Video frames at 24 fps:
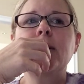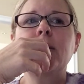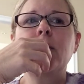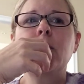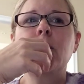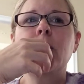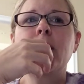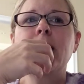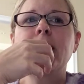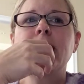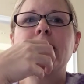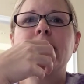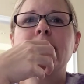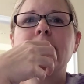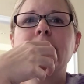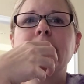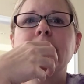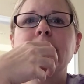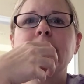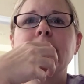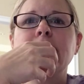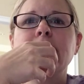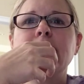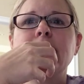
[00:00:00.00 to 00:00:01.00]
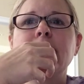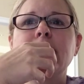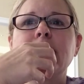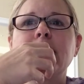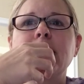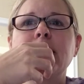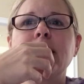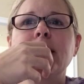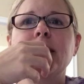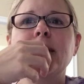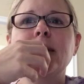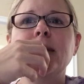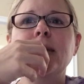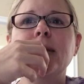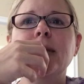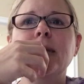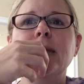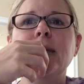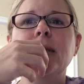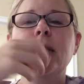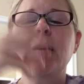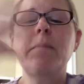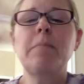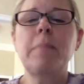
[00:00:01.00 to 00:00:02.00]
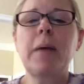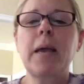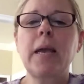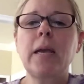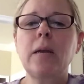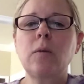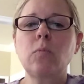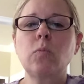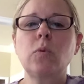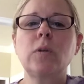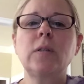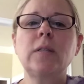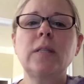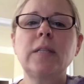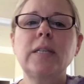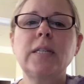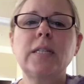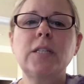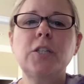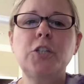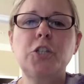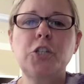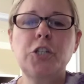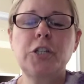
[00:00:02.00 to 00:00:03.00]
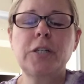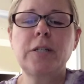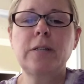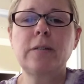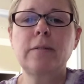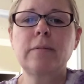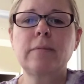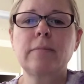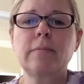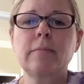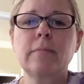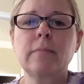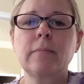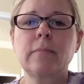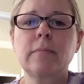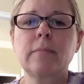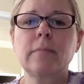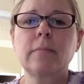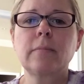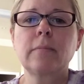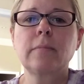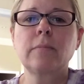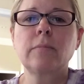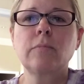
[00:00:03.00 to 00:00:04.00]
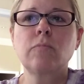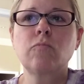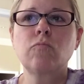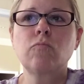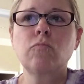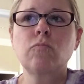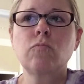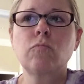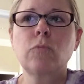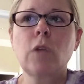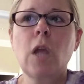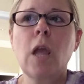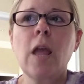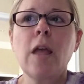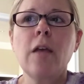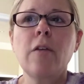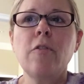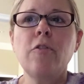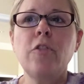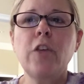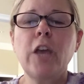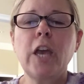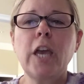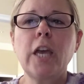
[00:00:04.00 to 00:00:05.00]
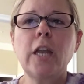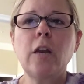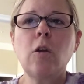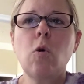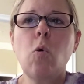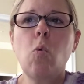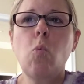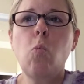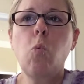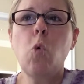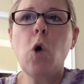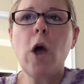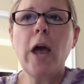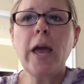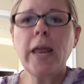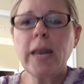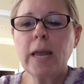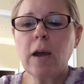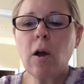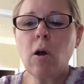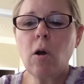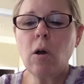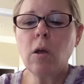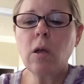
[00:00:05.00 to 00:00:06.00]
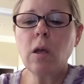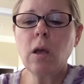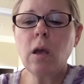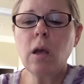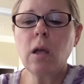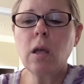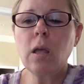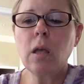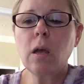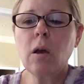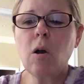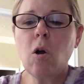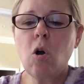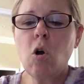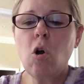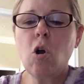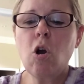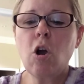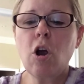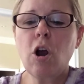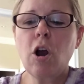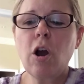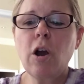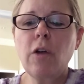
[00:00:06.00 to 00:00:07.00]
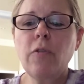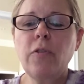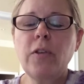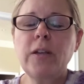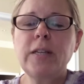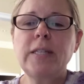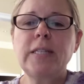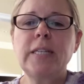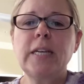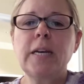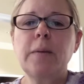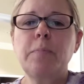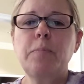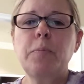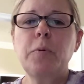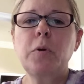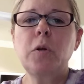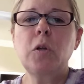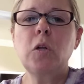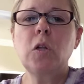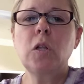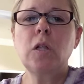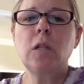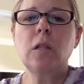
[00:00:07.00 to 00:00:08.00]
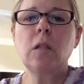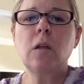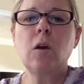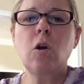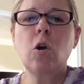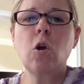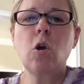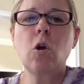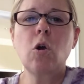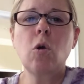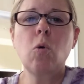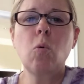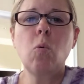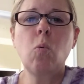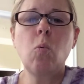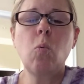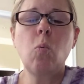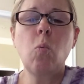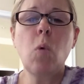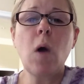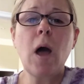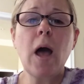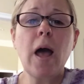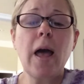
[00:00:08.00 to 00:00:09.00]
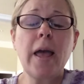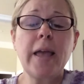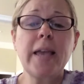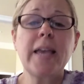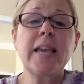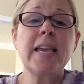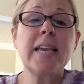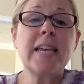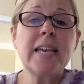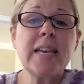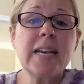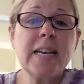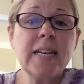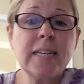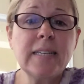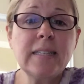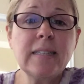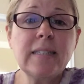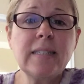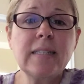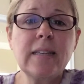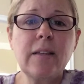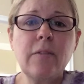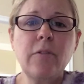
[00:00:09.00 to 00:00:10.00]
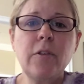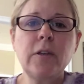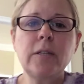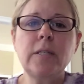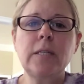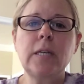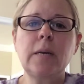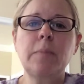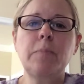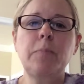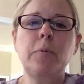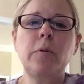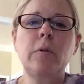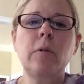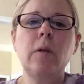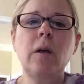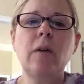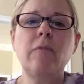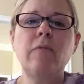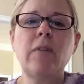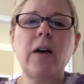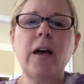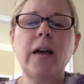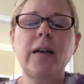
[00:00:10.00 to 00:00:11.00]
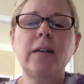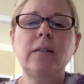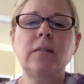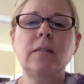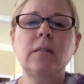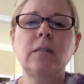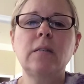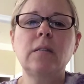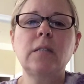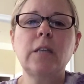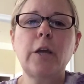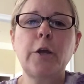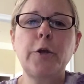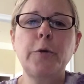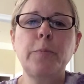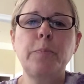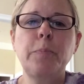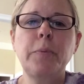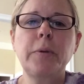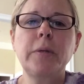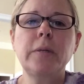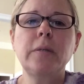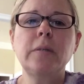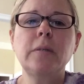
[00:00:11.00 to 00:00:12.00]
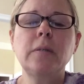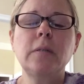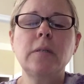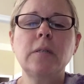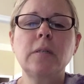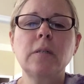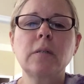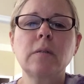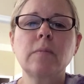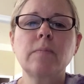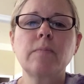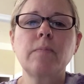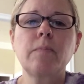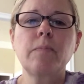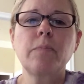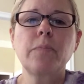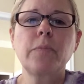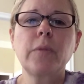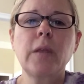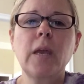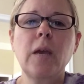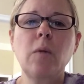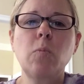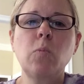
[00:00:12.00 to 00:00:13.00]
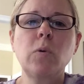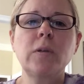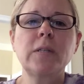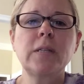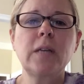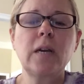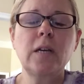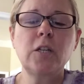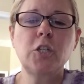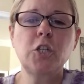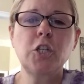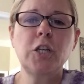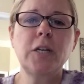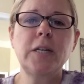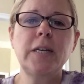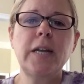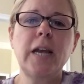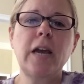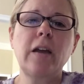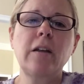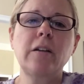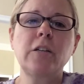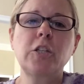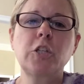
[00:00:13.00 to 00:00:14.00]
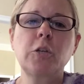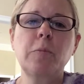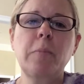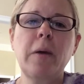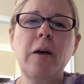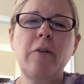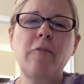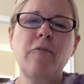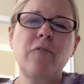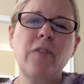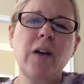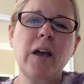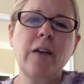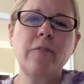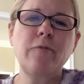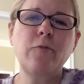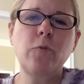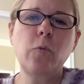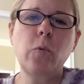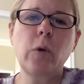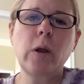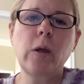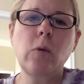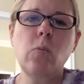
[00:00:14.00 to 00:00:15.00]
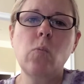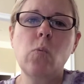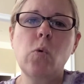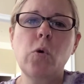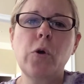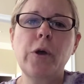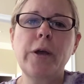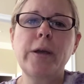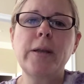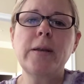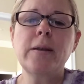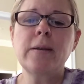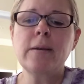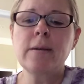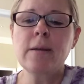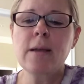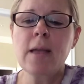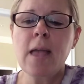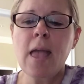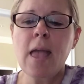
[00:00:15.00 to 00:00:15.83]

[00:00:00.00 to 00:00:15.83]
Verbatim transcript: was the main religion, then what are the temple or why is the temple of Isis opened and was not shut down until about 541?